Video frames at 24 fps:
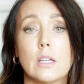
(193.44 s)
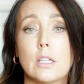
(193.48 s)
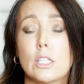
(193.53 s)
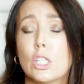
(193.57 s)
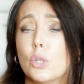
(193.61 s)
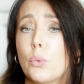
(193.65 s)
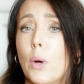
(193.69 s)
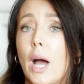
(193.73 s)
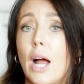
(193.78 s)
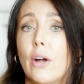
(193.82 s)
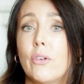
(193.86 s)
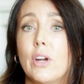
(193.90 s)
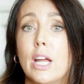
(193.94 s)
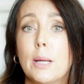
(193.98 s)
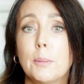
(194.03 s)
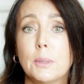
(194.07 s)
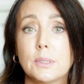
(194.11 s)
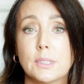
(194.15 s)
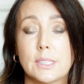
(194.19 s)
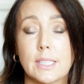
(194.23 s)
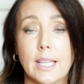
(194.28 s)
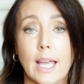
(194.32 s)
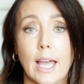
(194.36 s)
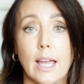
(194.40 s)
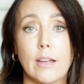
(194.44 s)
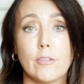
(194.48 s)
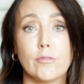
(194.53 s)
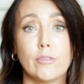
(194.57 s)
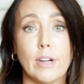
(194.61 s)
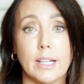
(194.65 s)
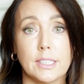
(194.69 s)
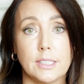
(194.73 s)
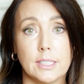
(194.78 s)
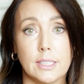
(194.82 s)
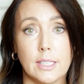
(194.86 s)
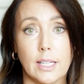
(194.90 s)
You are able to get
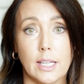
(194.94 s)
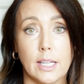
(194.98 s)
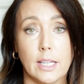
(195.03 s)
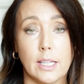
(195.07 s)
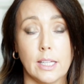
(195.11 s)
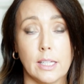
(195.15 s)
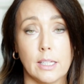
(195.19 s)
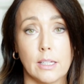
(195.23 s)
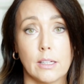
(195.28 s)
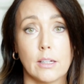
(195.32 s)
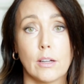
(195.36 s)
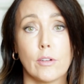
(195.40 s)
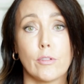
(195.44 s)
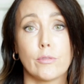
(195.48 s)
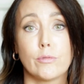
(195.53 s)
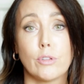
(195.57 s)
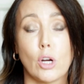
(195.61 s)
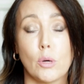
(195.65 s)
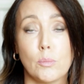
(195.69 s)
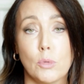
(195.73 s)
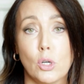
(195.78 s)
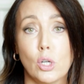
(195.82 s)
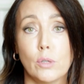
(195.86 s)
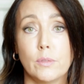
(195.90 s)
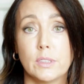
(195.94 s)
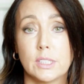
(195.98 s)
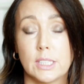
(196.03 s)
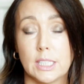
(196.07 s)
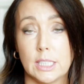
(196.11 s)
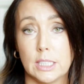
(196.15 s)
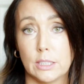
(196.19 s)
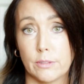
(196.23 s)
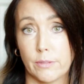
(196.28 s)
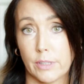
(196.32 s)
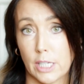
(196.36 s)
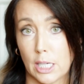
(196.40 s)
Retin-A from
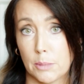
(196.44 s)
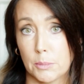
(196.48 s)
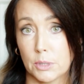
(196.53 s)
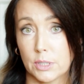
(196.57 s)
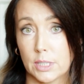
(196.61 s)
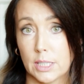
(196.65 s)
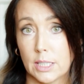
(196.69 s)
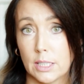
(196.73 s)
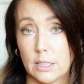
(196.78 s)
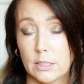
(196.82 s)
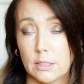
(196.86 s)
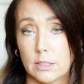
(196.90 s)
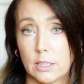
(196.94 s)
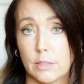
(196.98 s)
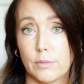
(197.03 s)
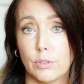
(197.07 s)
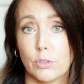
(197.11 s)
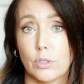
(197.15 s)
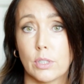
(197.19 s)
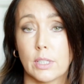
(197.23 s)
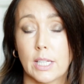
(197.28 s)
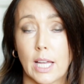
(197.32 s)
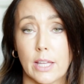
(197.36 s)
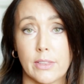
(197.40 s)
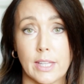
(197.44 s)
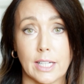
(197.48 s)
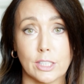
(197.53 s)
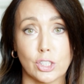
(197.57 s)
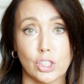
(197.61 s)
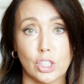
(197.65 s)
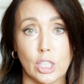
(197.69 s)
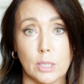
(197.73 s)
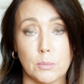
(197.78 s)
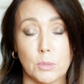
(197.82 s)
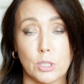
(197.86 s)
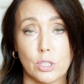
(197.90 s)
overseas pharmacies if you can get that
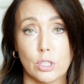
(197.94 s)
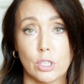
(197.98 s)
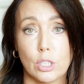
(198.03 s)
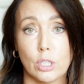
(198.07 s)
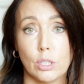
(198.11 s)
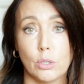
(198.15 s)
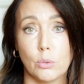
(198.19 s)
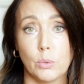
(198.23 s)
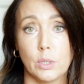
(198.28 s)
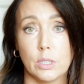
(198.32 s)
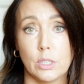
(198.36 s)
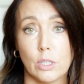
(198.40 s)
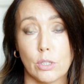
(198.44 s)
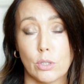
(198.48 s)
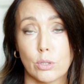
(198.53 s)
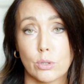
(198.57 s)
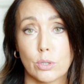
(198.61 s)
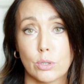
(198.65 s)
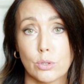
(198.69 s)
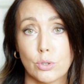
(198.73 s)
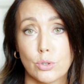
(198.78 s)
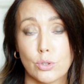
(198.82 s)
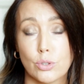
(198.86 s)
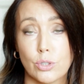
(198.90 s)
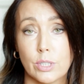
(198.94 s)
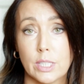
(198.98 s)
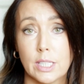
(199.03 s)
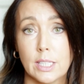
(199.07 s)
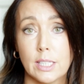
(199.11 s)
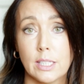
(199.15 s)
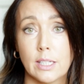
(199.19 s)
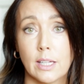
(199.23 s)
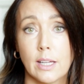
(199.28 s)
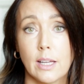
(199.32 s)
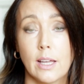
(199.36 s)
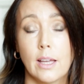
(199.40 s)
shipped to you in your
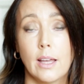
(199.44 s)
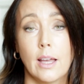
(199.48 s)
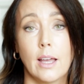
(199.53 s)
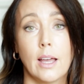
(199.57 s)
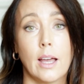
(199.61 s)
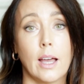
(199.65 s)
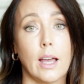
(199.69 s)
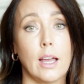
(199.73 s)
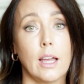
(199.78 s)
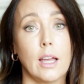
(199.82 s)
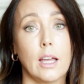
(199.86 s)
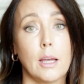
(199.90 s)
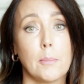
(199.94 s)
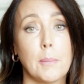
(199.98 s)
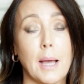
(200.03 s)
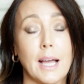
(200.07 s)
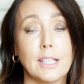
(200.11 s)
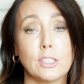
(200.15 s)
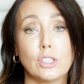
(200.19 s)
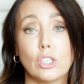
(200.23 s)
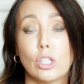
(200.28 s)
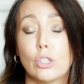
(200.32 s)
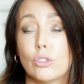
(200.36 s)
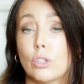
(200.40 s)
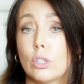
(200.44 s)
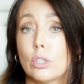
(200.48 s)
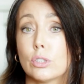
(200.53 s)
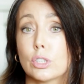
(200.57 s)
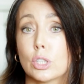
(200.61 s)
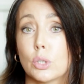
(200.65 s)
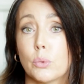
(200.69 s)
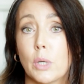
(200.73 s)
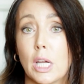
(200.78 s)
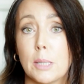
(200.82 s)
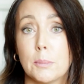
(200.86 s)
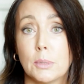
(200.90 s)
country. And you're
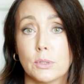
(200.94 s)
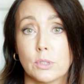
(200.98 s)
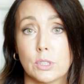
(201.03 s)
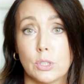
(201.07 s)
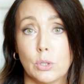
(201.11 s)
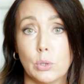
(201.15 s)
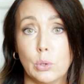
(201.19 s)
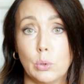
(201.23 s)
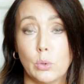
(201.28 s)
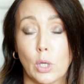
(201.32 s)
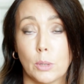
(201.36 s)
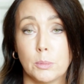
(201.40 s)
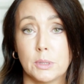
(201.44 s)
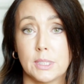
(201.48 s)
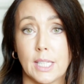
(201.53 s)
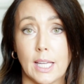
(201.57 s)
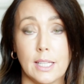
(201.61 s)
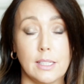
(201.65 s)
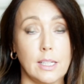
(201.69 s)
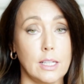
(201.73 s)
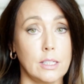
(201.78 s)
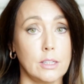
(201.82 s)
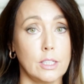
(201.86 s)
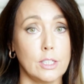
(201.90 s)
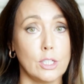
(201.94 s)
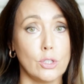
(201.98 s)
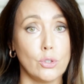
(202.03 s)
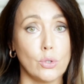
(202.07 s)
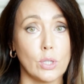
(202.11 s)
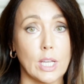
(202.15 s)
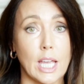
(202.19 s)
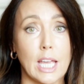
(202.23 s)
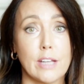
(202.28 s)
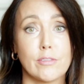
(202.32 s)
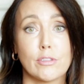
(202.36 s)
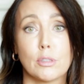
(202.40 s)
also able to obtain it in the
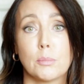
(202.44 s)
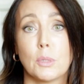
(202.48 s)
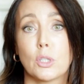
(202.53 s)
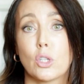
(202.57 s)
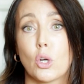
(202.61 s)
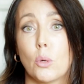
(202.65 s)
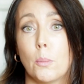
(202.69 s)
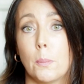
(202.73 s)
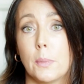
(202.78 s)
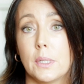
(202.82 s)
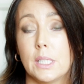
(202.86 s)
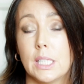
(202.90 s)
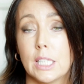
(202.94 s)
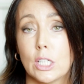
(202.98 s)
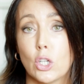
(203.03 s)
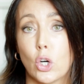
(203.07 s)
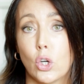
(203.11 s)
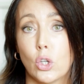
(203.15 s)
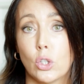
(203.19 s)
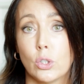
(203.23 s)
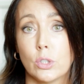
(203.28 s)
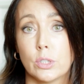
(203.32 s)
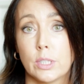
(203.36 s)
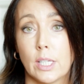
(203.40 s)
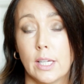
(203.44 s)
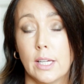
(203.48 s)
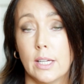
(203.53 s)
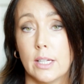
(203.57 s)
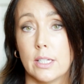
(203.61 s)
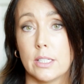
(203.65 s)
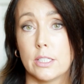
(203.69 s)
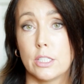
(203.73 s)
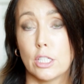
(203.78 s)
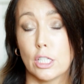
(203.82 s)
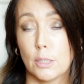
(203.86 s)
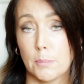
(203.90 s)
UK from a company called
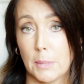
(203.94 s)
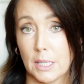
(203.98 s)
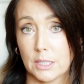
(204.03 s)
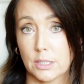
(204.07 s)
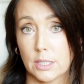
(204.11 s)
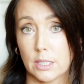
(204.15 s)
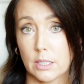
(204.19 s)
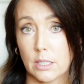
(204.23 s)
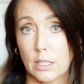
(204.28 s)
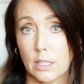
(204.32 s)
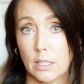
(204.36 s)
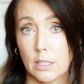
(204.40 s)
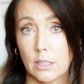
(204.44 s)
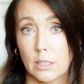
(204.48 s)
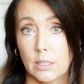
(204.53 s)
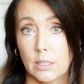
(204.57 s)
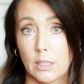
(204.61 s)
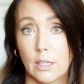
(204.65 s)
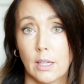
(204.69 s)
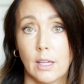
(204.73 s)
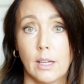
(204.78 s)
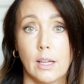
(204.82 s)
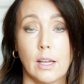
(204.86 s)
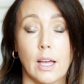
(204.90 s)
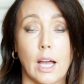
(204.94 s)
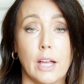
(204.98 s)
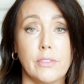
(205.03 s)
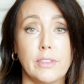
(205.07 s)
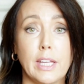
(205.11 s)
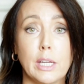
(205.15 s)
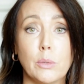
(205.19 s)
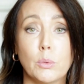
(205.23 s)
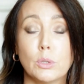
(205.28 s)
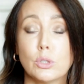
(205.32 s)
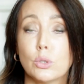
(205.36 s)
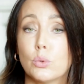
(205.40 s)
Dermatica, and
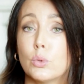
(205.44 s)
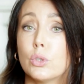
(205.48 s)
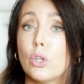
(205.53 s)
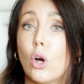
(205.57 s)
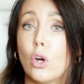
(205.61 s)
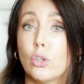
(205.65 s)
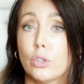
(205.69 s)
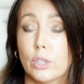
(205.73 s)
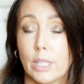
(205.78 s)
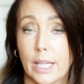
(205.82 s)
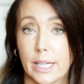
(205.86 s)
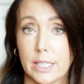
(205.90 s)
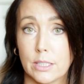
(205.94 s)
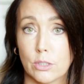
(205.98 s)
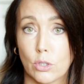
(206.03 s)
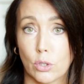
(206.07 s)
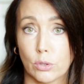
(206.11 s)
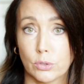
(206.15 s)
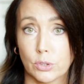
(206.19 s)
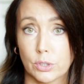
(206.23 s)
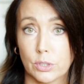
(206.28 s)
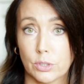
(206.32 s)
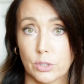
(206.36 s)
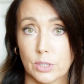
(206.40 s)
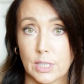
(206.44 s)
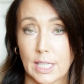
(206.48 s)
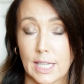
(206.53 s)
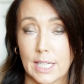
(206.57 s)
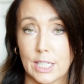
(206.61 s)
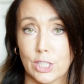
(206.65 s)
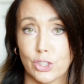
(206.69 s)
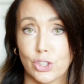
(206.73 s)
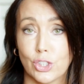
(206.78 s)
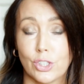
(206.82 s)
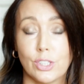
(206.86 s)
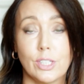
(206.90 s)
they will do an online
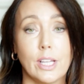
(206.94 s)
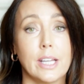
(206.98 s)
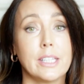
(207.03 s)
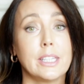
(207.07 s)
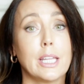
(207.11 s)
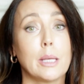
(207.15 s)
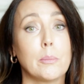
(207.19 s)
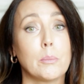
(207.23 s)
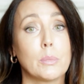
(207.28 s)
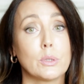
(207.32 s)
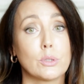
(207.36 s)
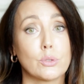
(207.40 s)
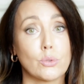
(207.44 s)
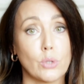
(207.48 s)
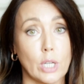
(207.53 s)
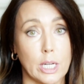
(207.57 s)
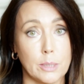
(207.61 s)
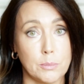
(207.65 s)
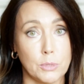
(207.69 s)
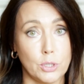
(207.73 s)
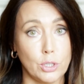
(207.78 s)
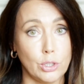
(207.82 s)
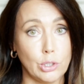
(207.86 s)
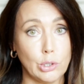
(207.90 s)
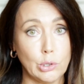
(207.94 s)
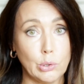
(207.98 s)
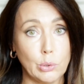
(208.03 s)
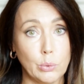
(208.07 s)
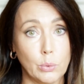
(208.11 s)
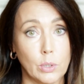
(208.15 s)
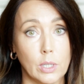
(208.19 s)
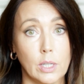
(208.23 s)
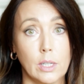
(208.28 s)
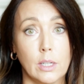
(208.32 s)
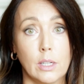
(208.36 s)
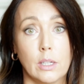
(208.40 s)
consultation and then prescribe to you
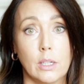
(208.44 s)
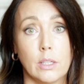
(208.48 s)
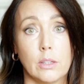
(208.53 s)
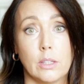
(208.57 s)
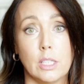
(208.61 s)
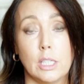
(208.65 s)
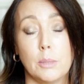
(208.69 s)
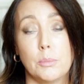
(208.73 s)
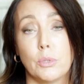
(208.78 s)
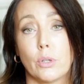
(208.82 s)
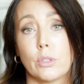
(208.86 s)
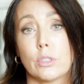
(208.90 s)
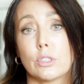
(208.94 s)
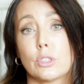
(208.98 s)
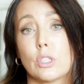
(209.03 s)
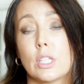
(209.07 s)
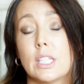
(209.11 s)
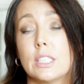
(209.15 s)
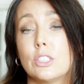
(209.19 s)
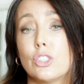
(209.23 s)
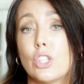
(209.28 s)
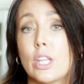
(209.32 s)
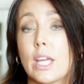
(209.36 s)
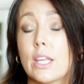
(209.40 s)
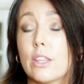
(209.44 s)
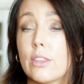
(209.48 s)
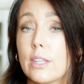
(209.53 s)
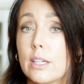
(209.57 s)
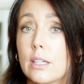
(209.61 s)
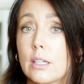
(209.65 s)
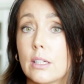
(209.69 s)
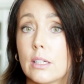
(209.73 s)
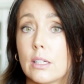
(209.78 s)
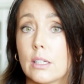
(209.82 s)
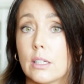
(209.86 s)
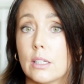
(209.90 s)
the product which they
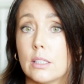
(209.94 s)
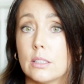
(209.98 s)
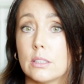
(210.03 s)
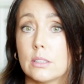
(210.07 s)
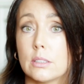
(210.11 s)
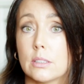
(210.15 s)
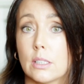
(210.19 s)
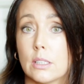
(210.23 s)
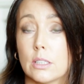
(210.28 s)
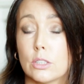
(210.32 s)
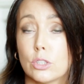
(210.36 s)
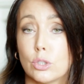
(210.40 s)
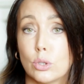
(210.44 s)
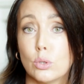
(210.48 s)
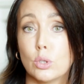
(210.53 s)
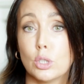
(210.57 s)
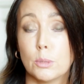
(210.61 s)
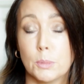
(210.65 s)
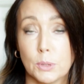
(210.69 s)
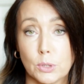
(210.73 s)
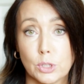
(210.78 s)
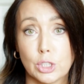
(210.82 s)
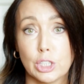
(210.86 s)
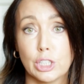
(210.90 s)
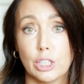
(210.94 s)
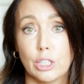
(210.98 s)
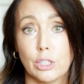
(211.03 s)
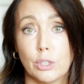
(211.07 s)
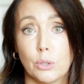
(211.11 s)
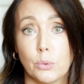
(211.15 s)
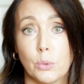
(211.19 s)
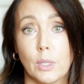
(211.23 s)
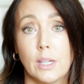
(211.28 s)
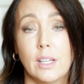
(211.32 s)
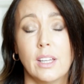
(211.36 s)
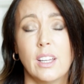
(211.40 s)
think is suitable to
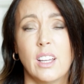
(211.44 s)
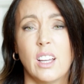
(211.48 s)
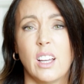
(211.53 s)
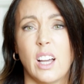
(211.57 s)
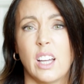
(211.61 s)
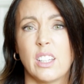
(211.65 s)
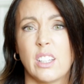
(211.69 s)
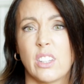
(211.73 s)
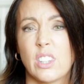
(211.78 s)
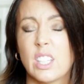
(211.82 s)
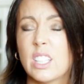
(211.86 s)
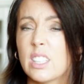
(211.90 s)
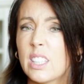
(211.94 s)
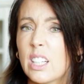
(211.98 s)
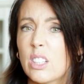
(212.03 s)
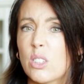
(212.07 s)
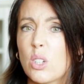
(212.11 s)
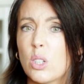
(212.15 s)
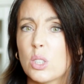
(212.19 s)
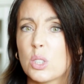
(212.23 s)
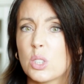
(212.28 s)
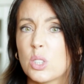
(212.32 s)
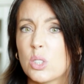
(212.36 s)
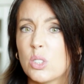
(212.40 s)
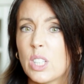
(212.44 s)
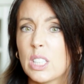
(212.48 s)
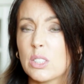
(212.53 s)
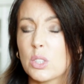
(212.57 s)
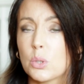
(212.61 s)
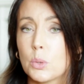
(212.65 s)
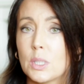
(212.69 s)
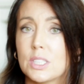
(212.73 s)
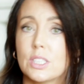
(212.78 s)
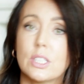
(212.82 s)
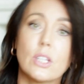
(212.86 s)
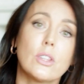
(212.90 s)
you. And I think that costs around
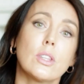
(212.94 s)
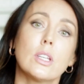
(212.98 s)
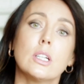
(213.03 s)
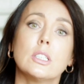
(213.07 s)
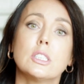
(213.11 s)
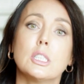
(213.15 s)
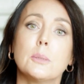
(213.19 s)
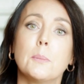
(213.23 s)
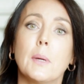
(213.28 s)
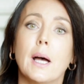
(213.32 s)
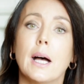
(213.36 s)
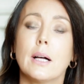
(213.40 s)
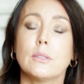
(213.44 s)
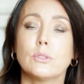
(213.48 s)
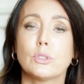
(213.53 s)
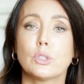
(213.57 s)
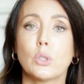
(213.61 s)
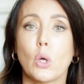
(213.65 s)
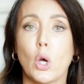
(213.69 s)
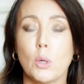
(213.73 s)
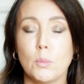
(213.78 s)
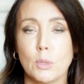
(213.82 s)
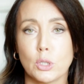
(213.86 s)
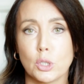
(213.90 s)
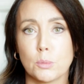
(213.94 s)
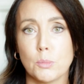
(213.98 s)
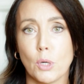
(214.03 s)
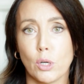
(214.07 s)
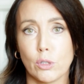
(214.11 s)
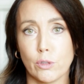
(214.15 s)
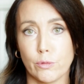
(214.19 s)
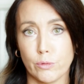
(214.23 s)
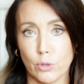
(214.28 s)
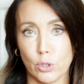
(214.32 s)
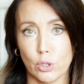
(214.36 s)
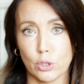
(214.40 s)
£20–30, so a much more
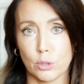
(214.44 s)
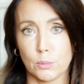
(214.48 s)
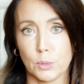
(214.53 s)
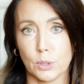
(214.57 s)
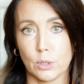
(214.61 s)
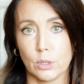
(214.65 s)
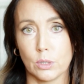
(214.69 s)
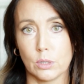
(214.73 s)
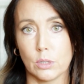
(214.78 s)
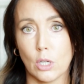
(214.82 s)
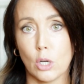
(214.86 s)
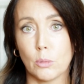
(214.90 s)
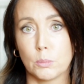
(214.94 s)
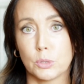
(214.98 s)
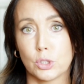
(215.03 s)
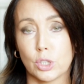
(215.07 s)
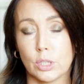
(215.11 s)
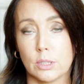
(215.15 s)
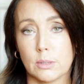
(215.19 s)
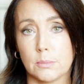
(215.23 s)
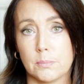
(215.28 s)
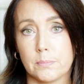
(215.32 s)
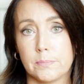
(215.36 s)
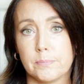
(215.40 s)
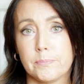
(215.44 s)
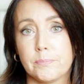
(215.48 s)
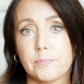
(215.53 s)
affordable option.